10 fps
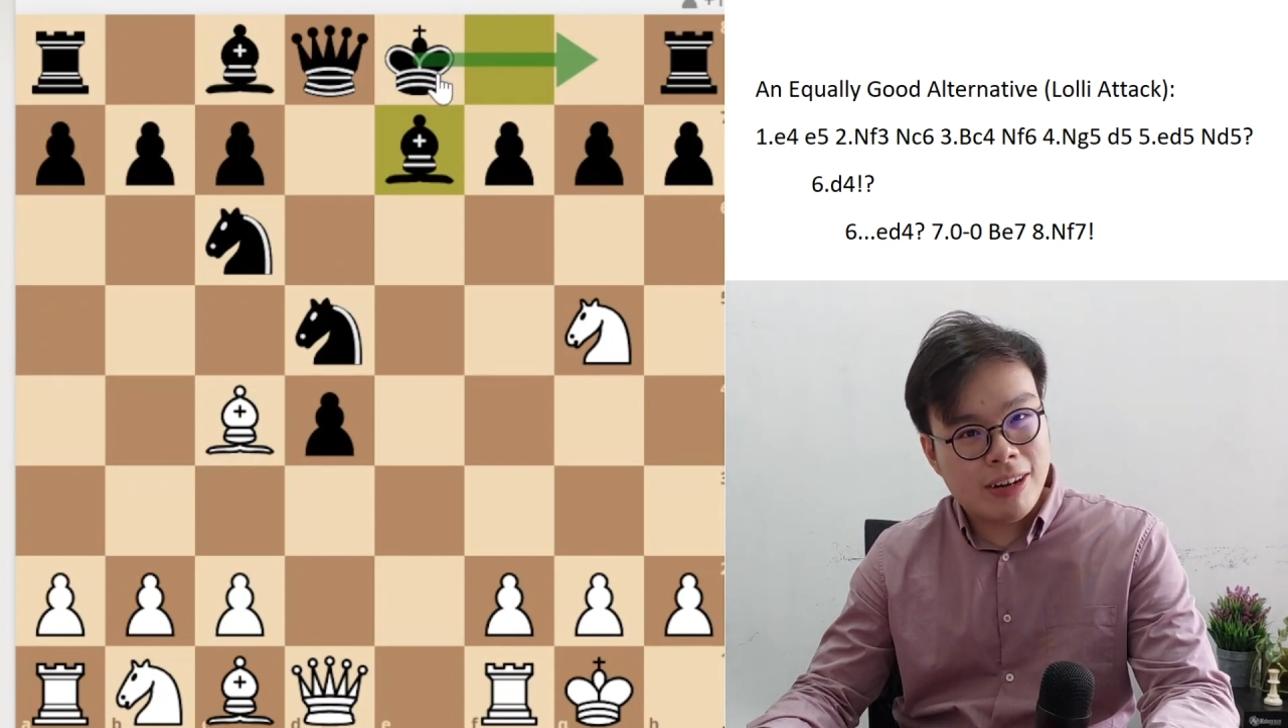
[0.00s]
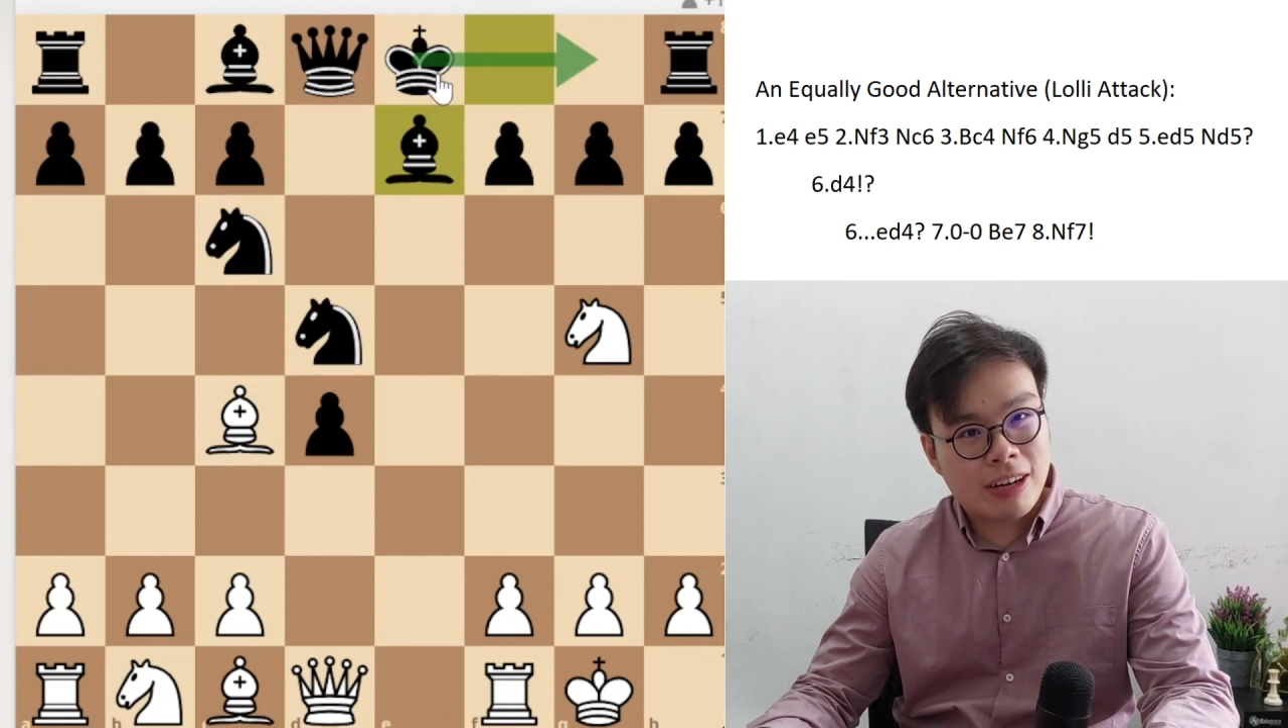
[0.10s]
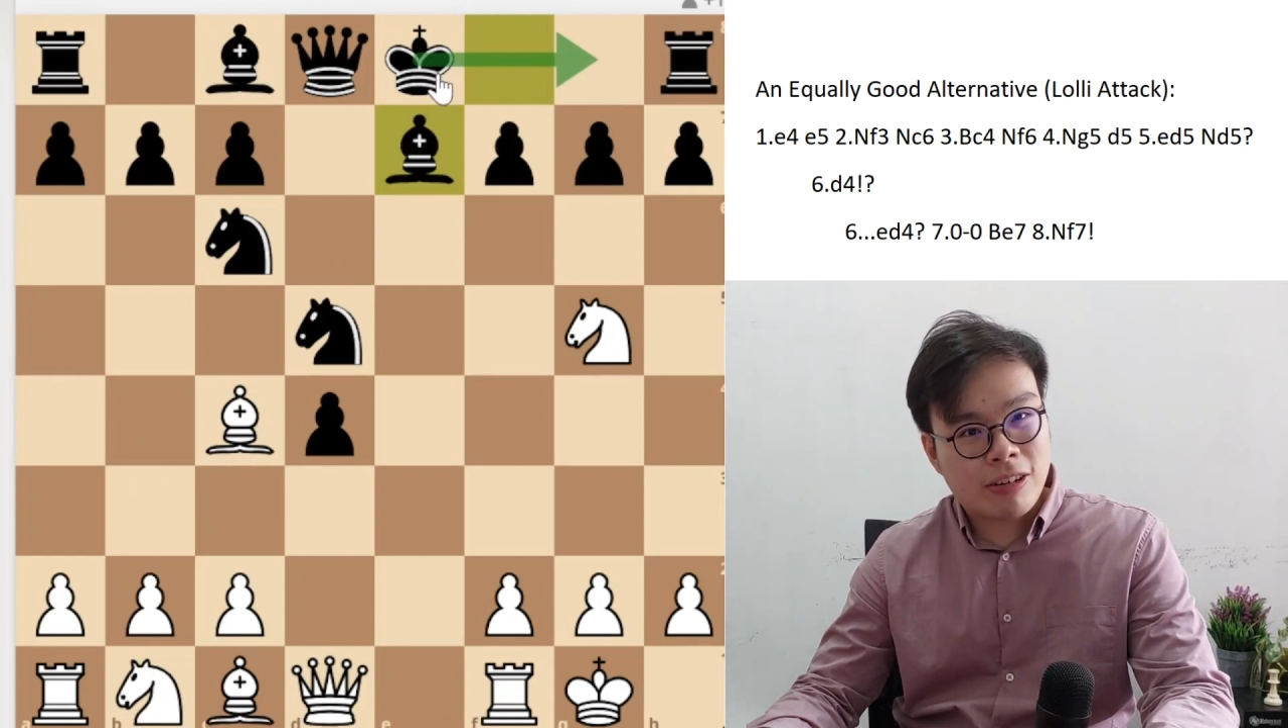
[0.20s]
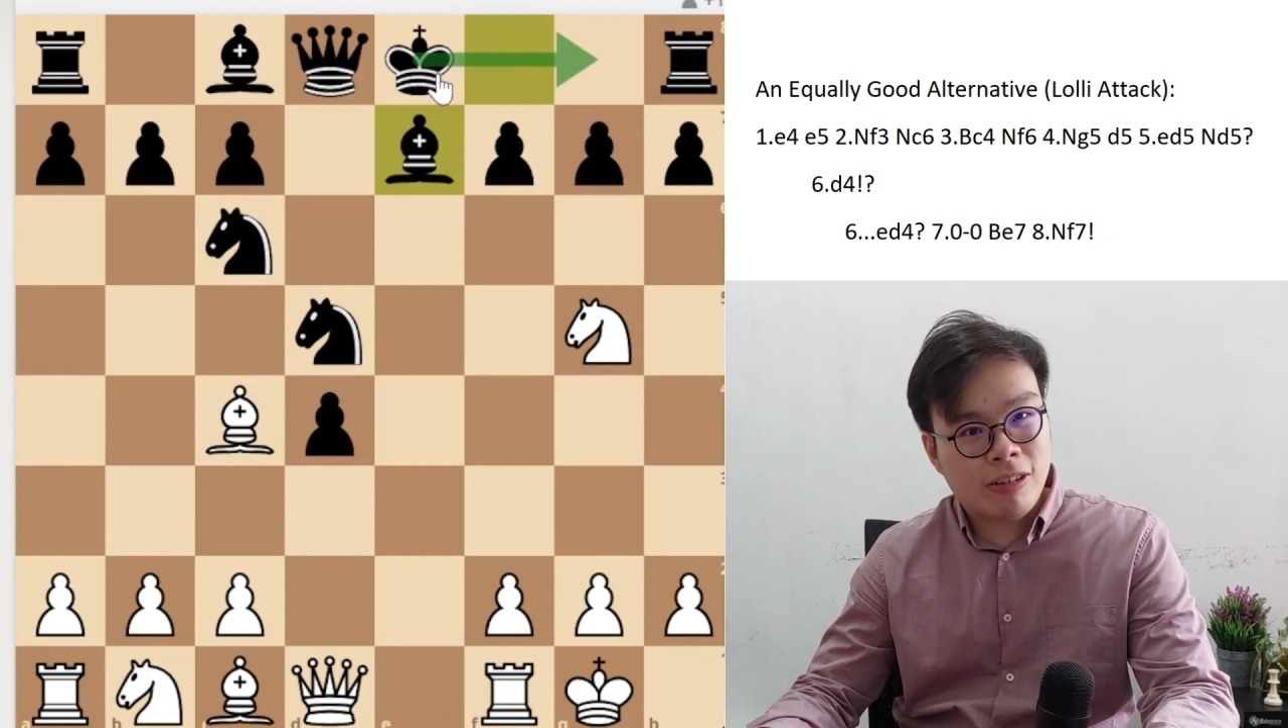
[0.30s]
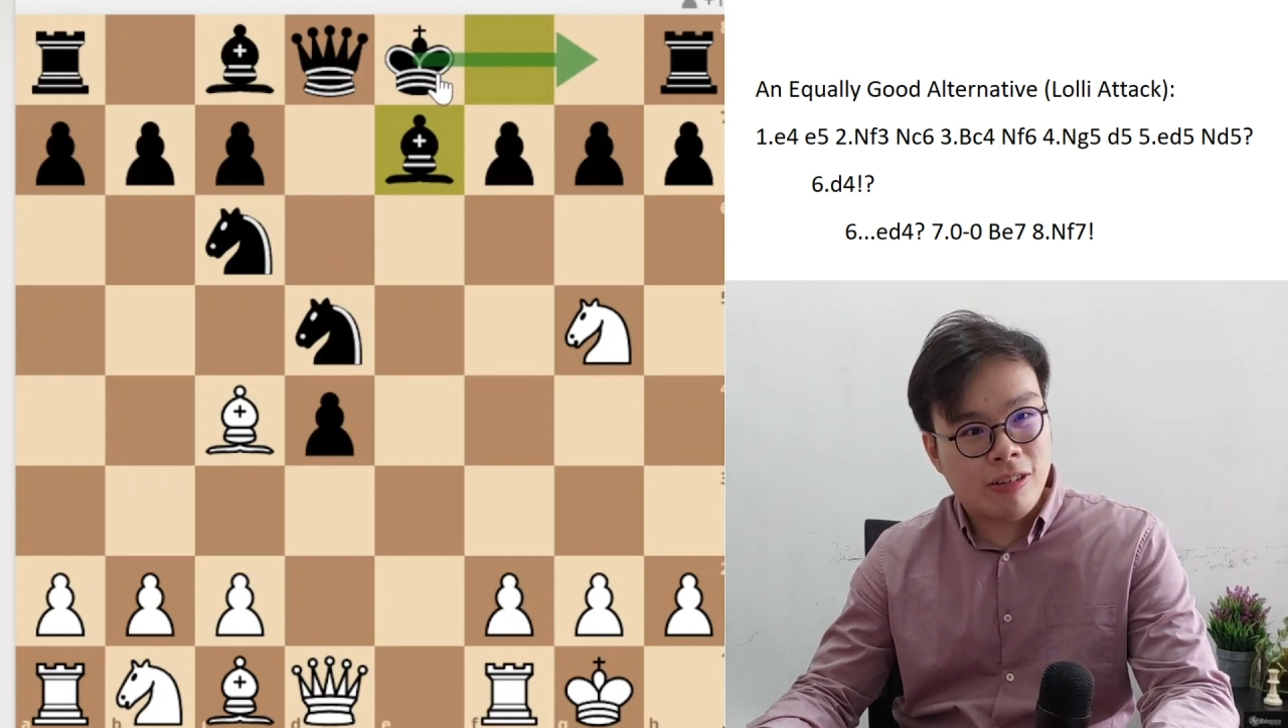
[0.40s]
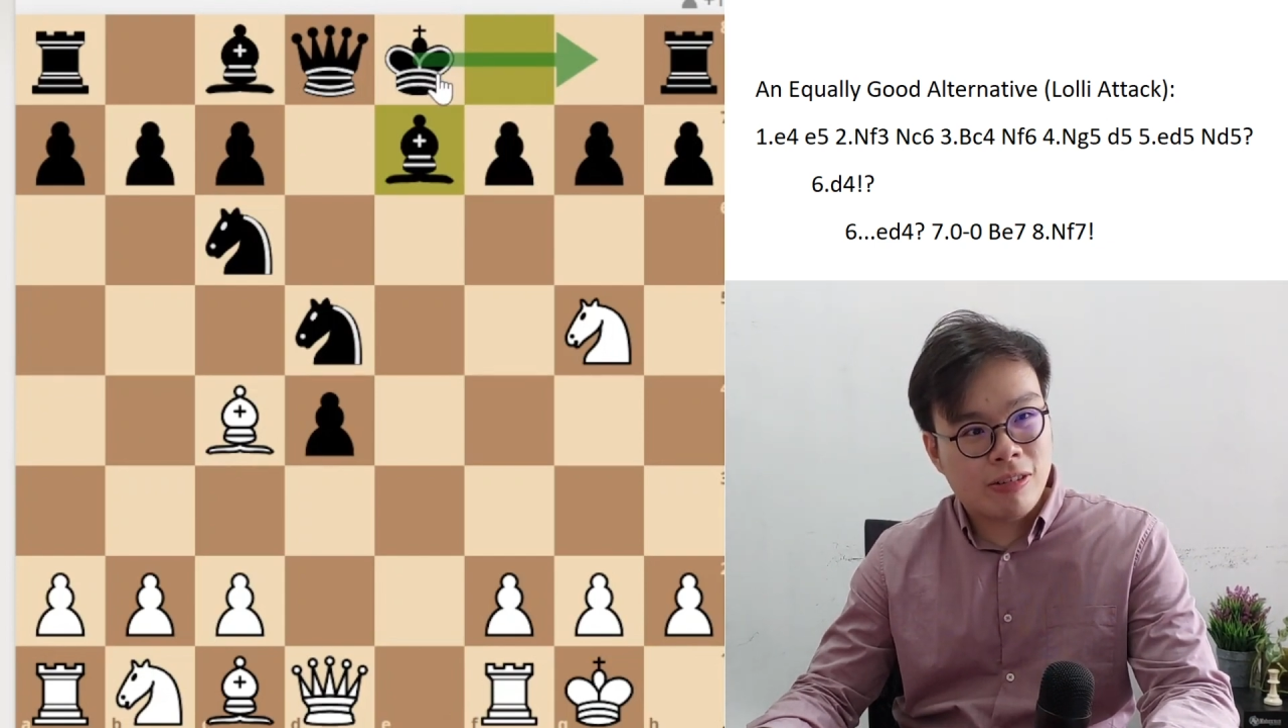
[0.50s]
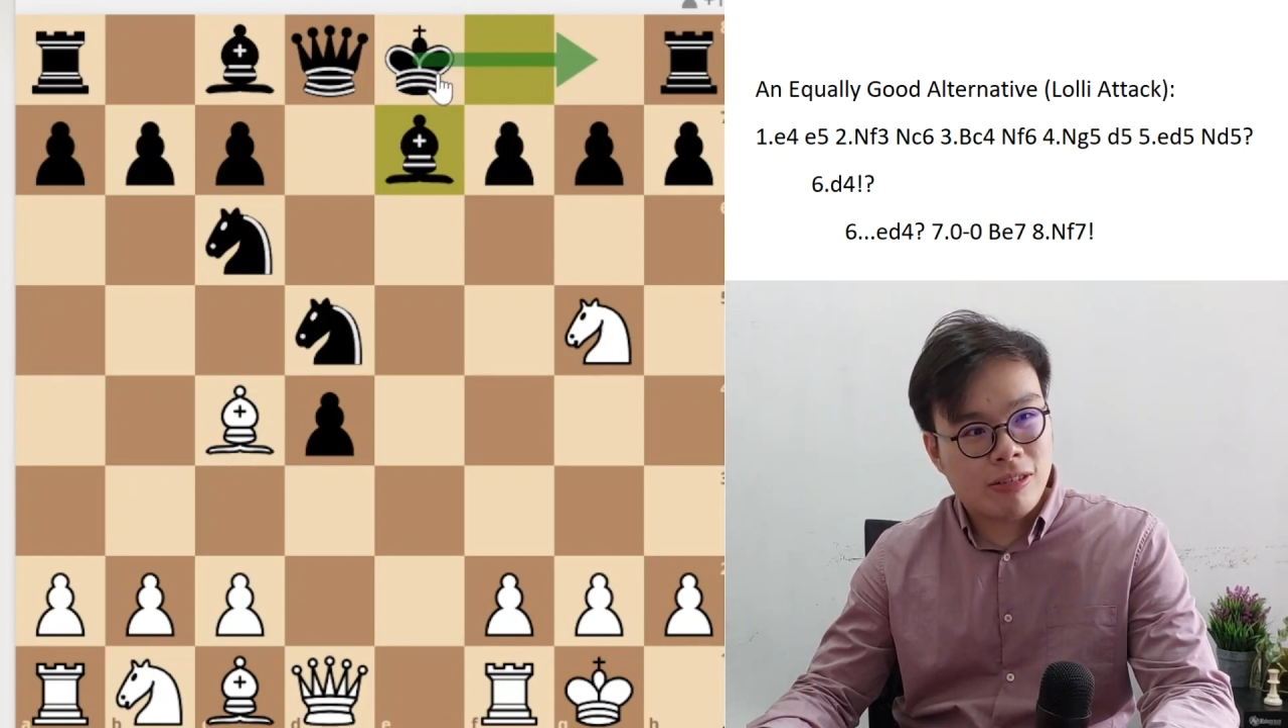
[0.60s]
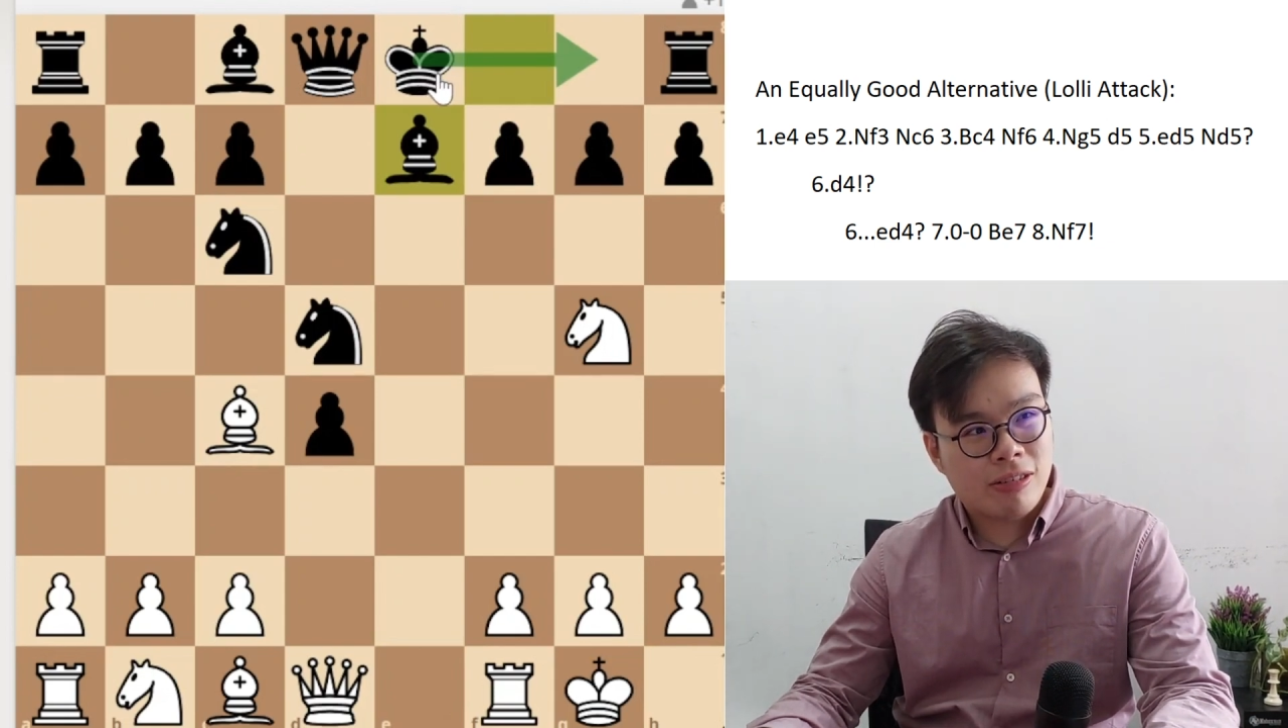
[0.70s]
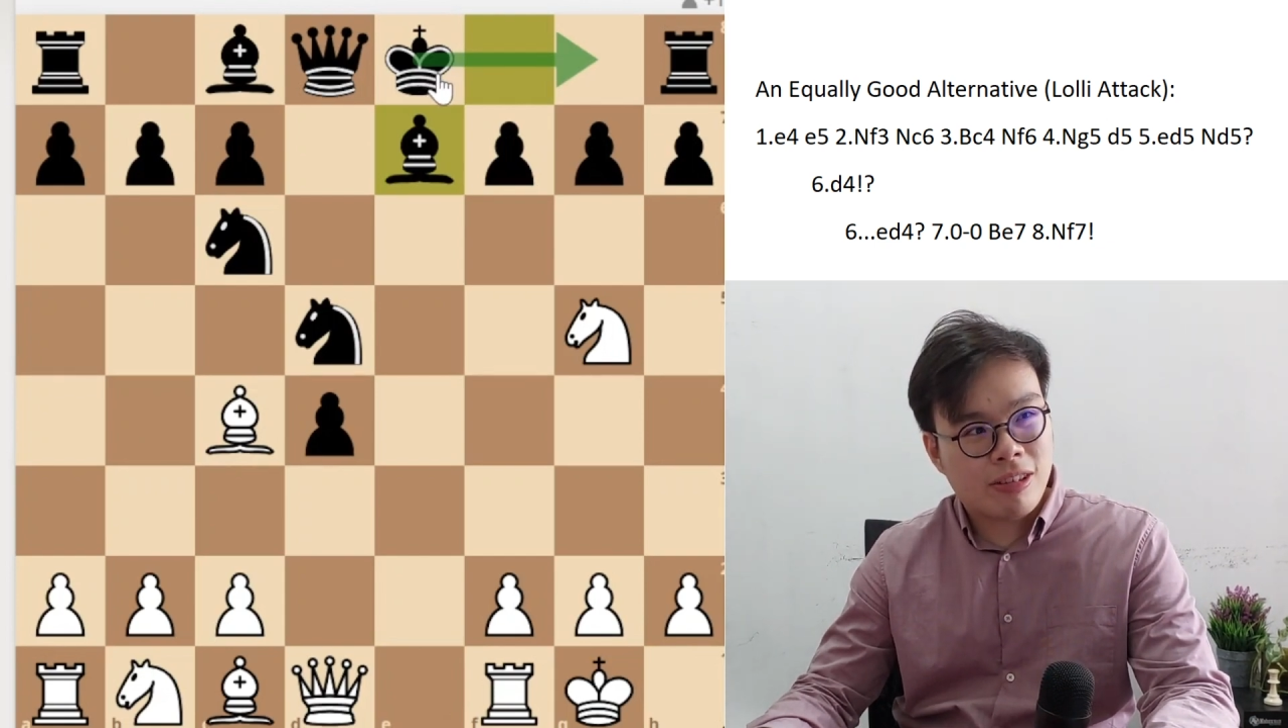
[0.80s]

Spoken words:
uncorks